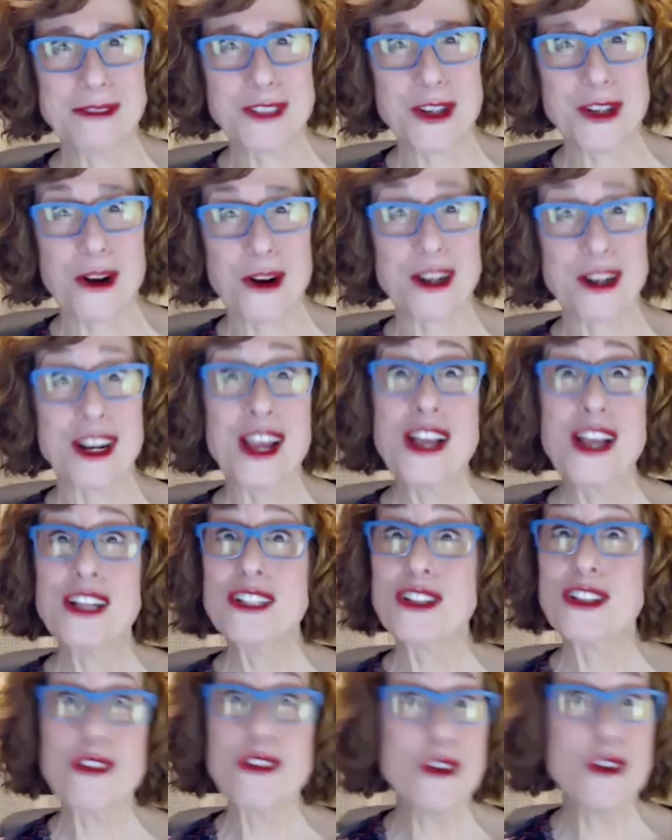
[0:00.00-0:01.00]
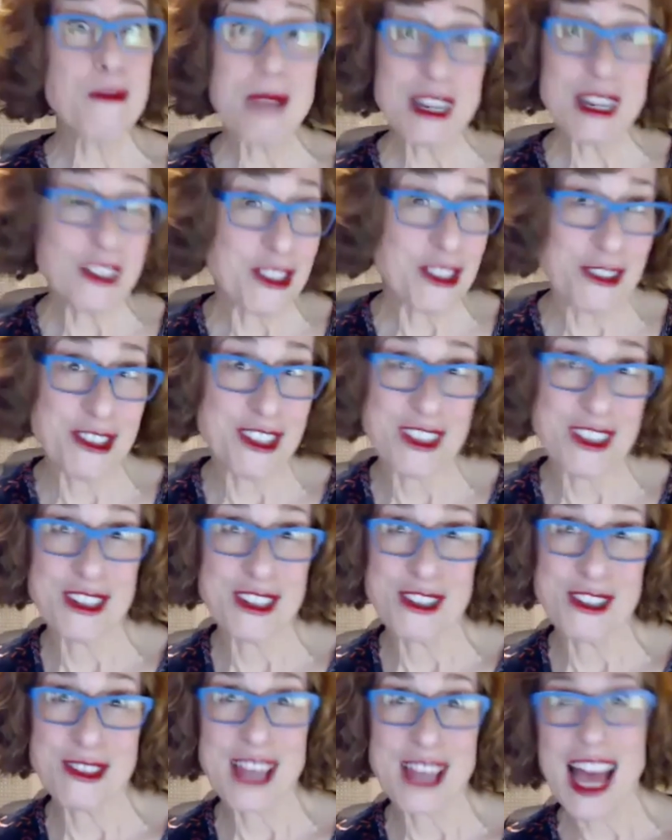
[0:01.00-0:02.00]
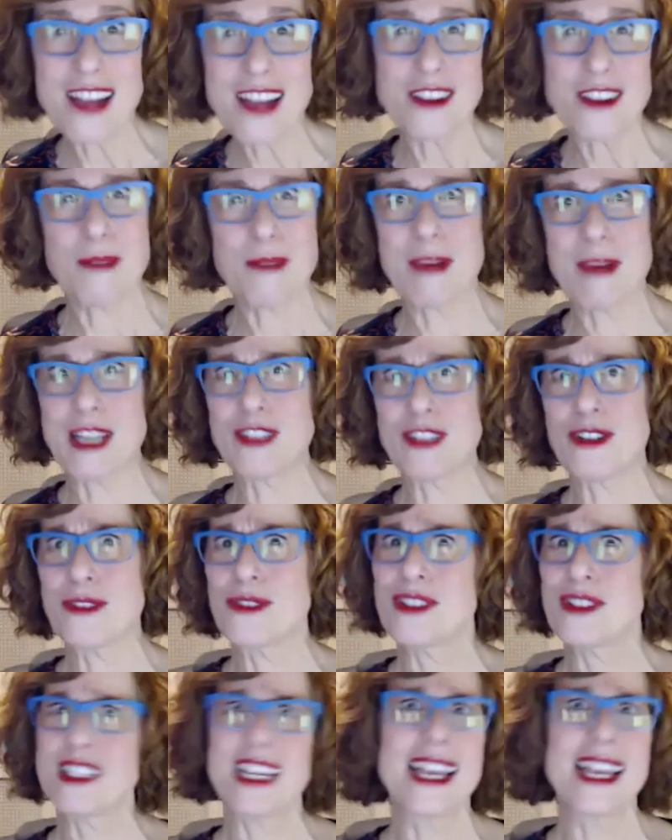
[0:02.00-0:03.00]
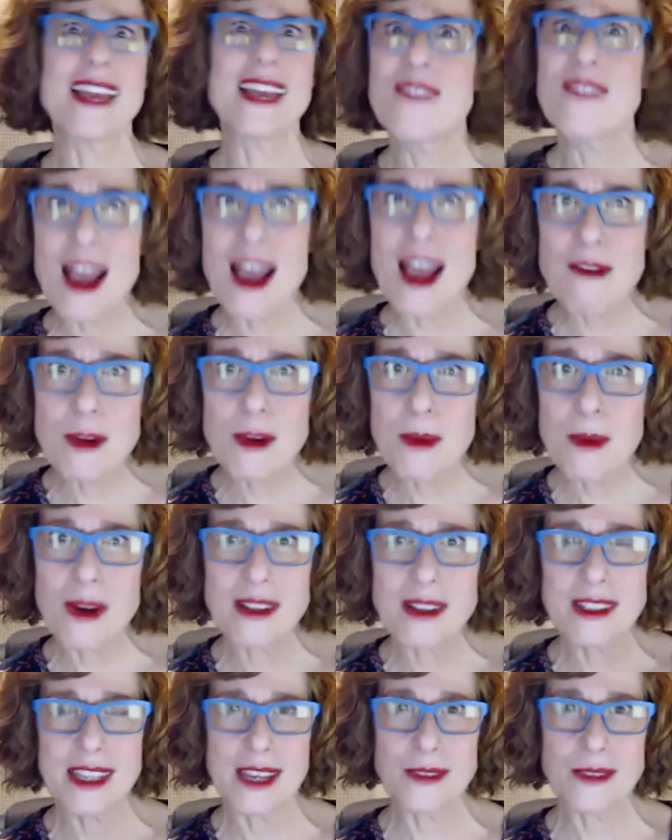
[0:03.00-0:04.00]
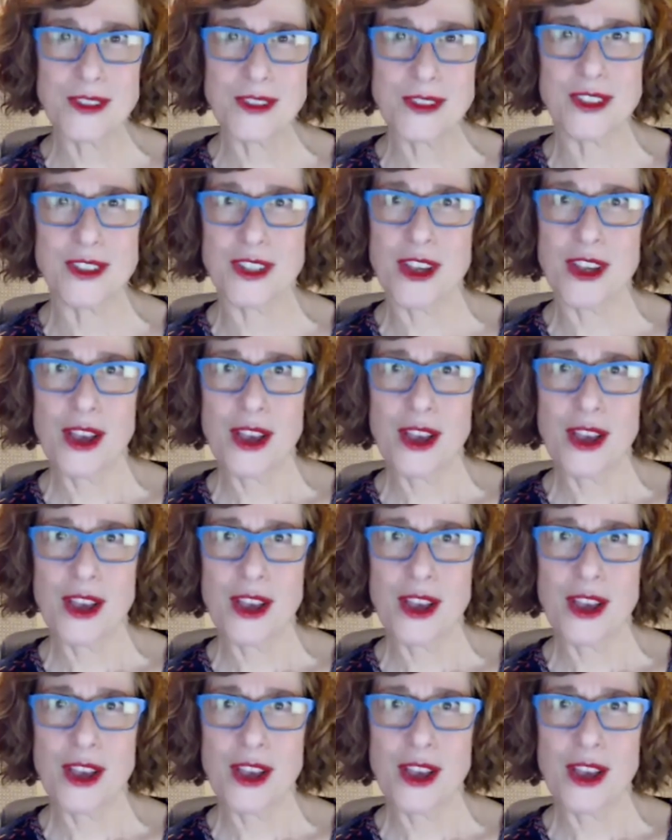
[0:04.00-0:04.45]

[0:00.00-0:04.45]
card. So you may choose to do that. You may choose to give everyone gifts.